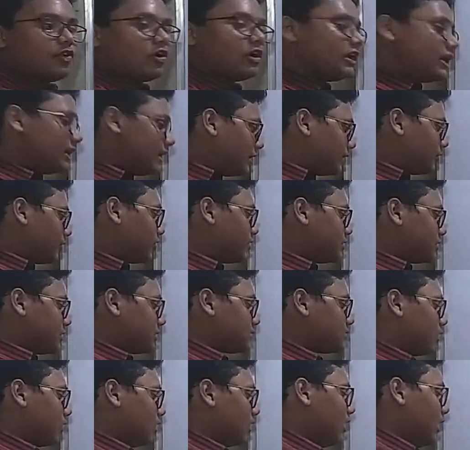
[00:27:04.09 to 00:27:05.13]
all electrons
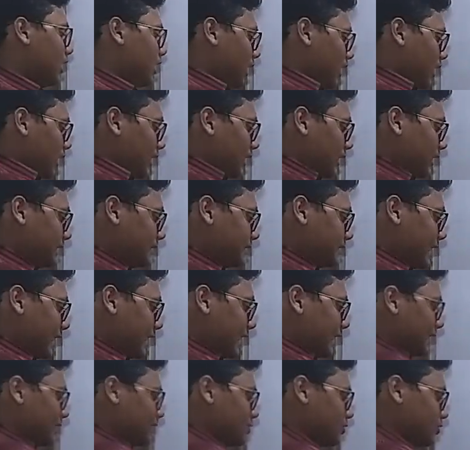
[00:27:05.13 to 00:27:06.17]
is
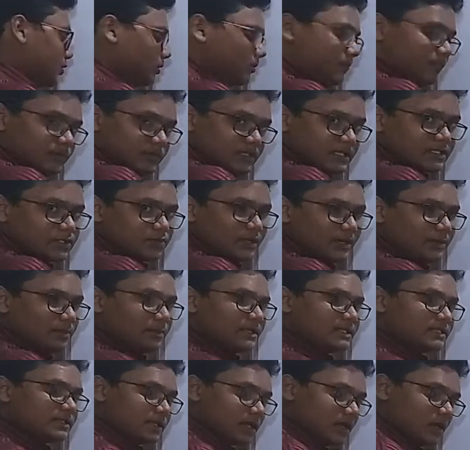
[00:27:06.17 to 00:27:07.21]
taken. So this one
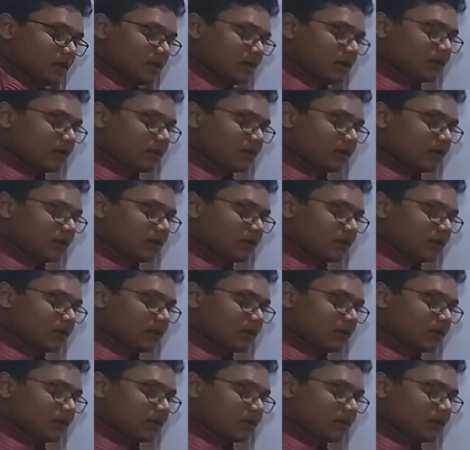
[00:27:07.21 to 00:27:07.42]
means